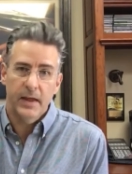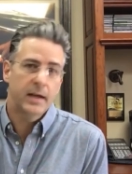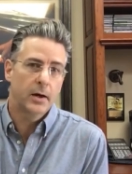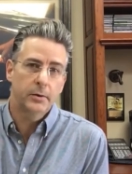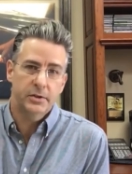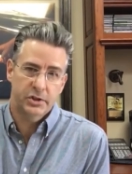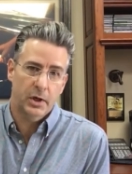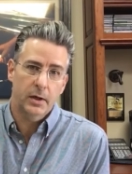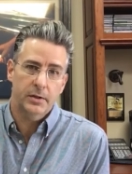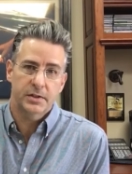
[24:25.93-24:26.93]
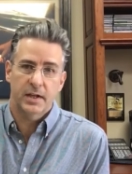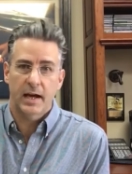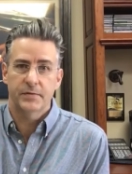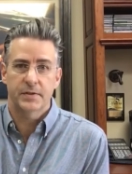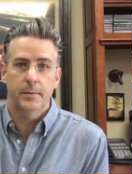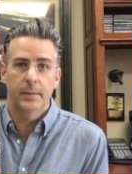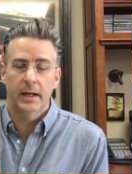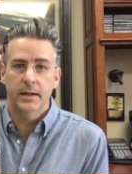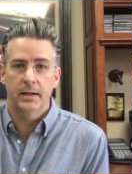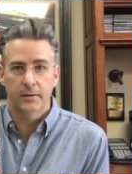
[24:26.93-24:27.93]
They go to church to have
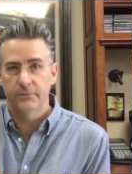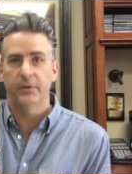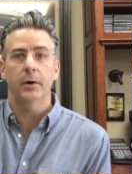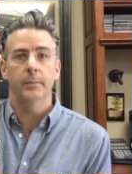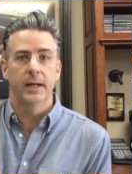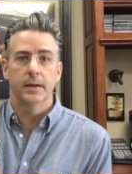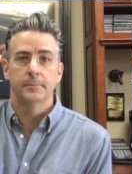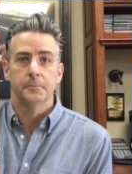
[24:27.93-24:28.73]
somebody confirm it.